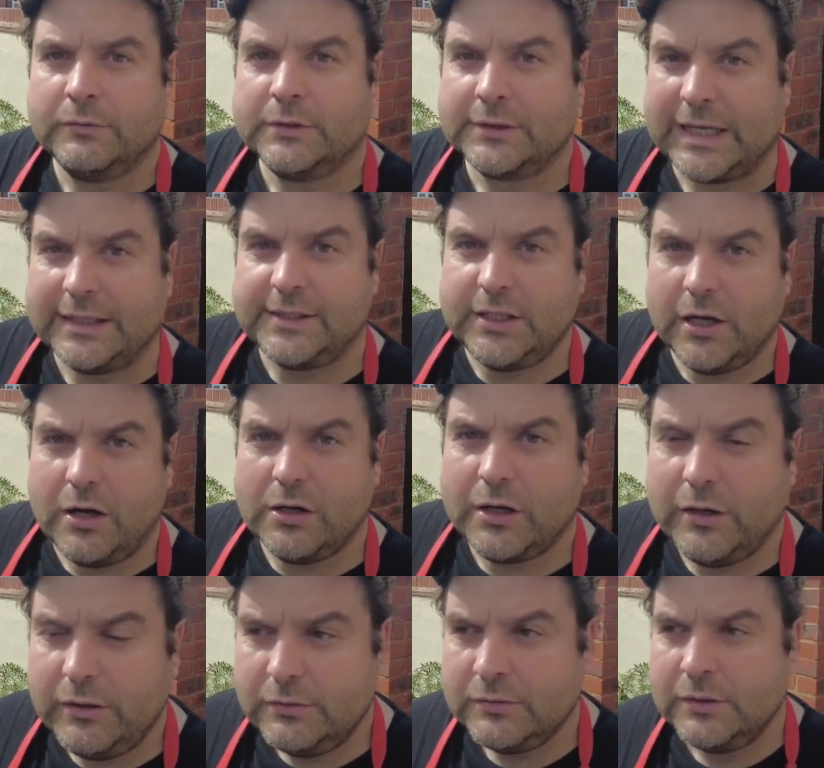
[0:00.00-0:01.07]

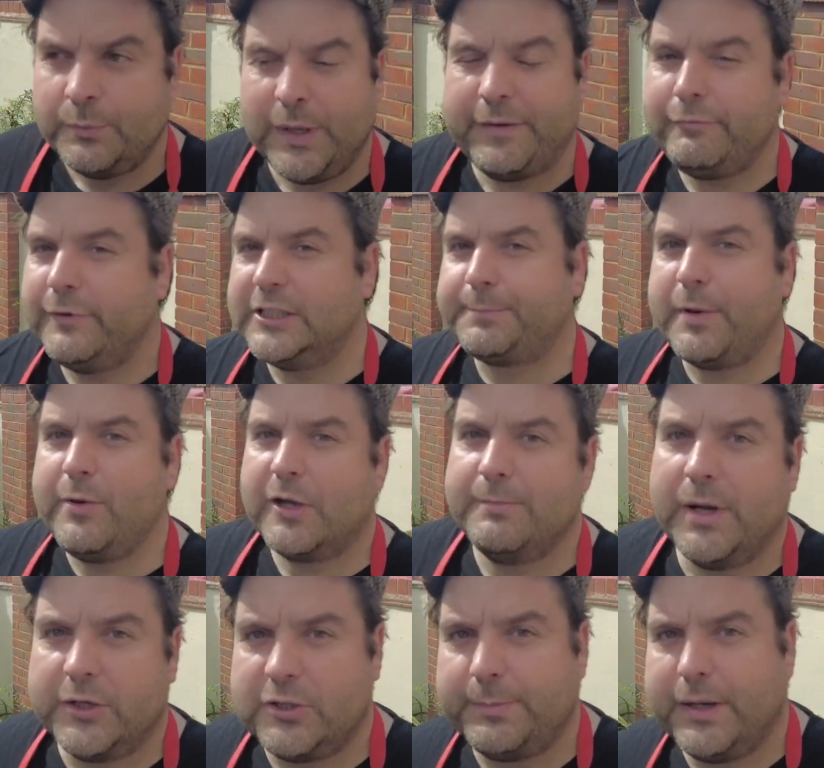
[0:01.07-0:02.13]
Santiago, we haven't really spoken
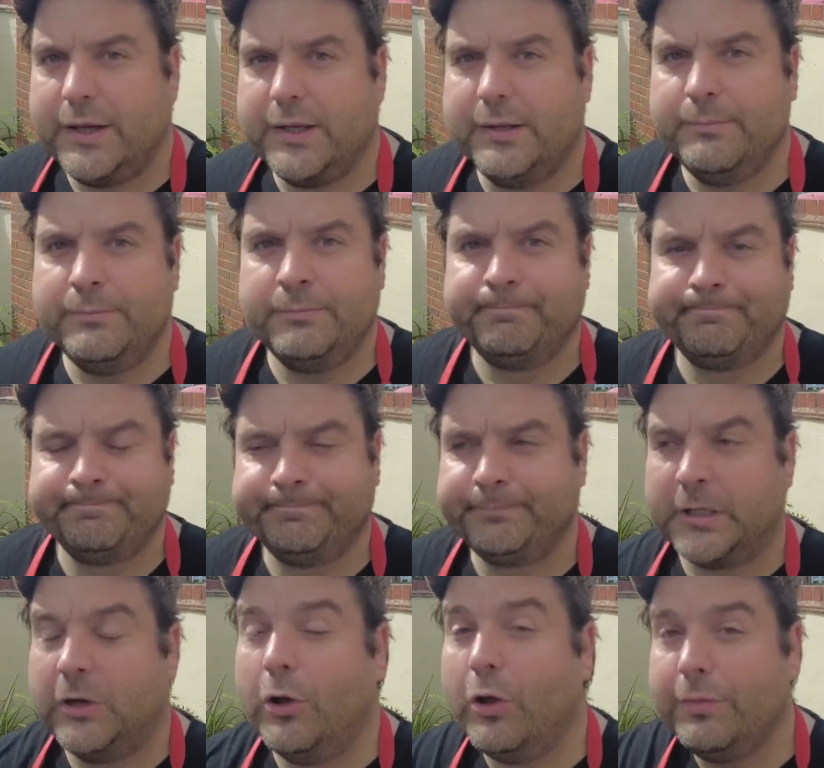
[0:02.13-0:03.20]
much about him.
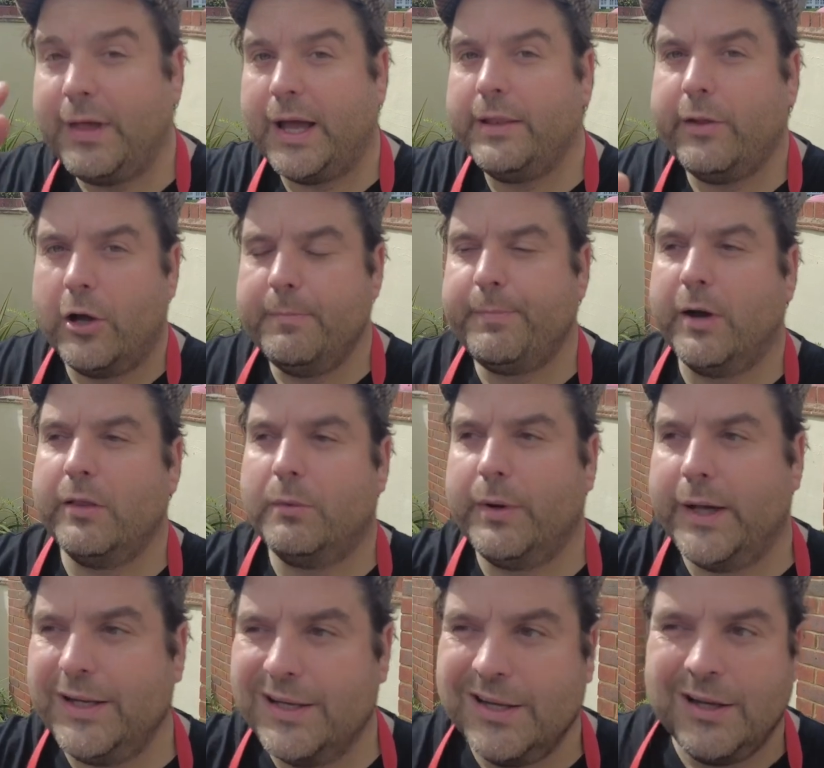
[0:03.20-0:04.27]
And on that note, by the
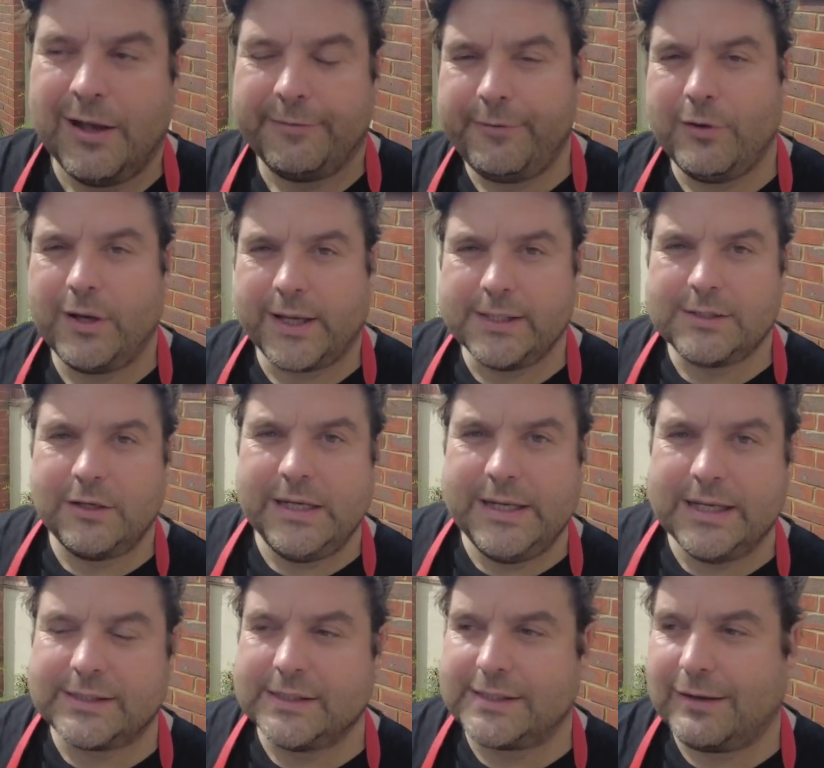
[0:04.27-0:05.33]
way, I feel like it's only
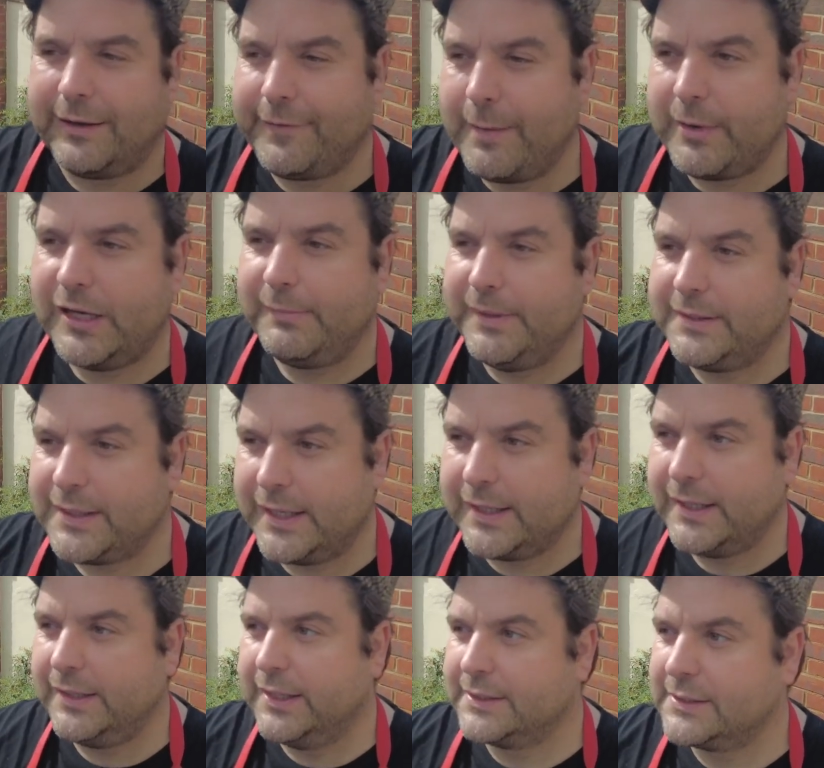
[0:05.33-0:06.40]
necessary if I'm going to be
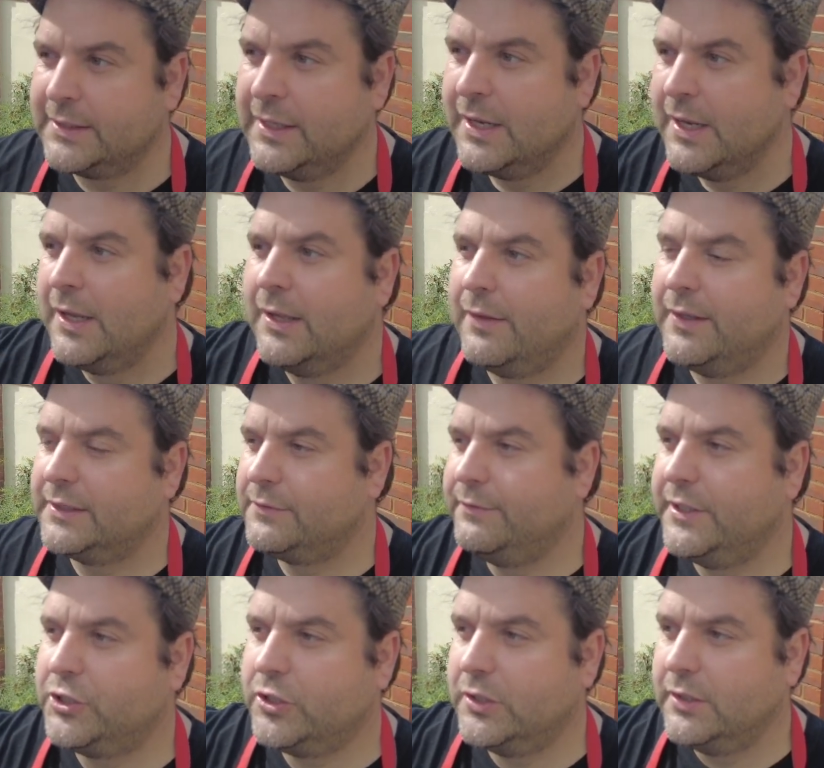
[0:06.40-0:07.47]
taking this
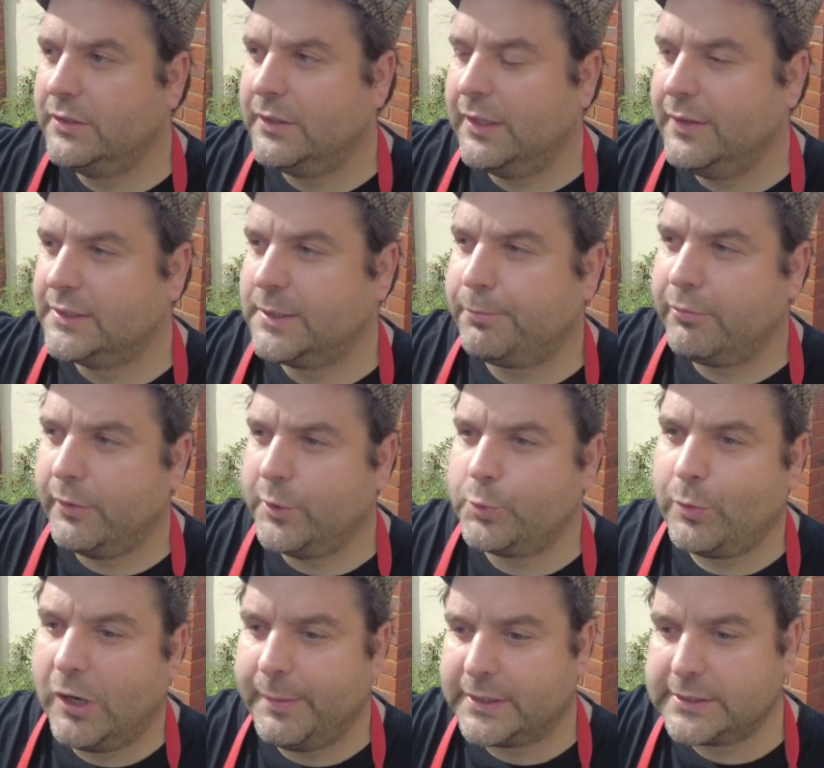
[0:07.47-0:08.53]
vision and this approach
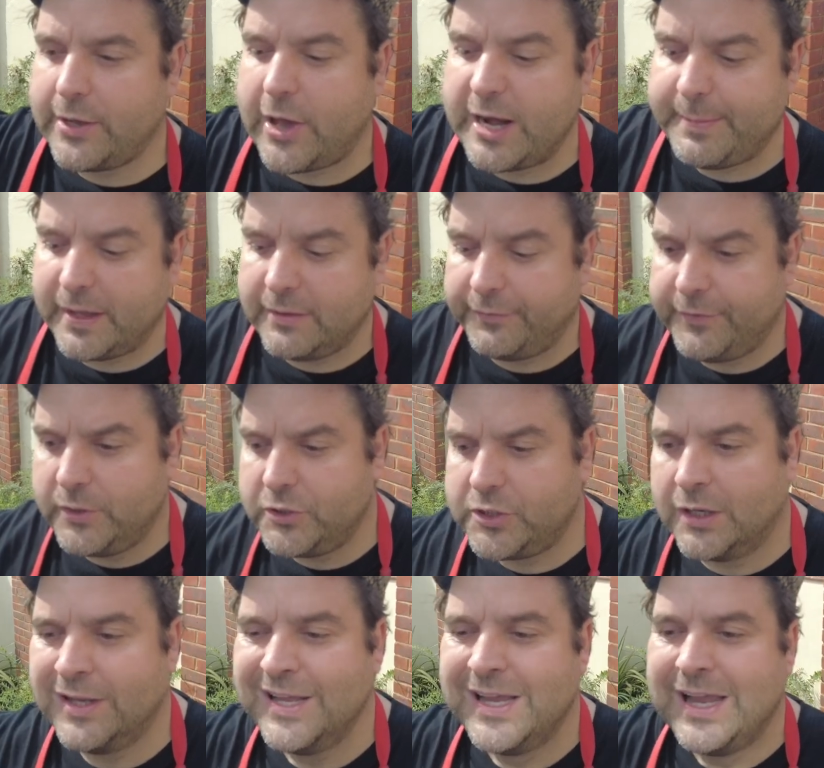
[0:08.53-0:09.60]
where I'm excited about the
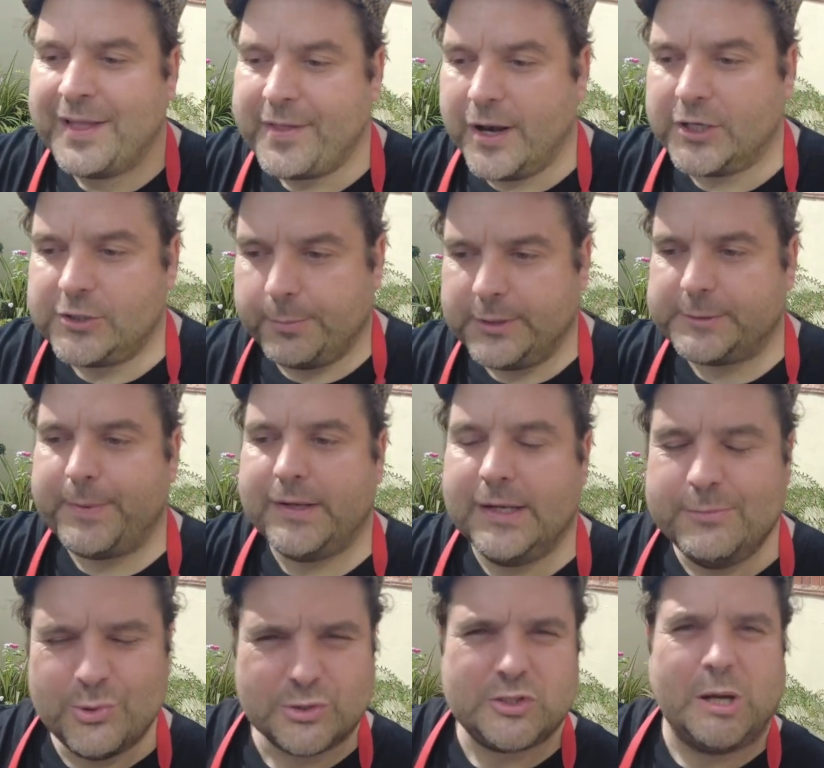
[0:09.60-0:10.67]
future, then I should be spending
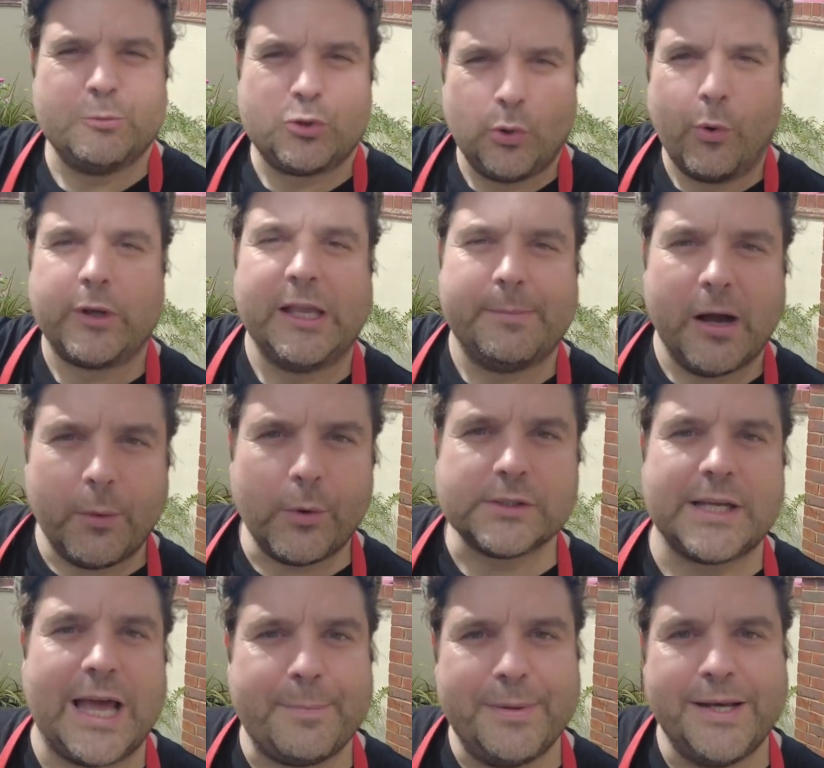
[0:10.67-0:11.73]
more time talking about what's
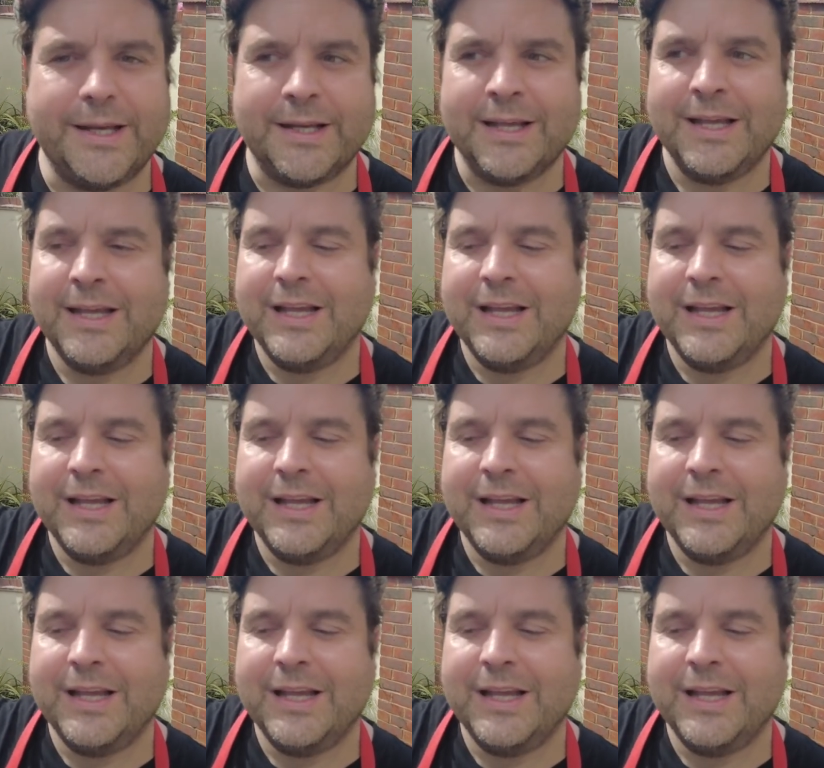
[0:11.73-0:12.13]
happening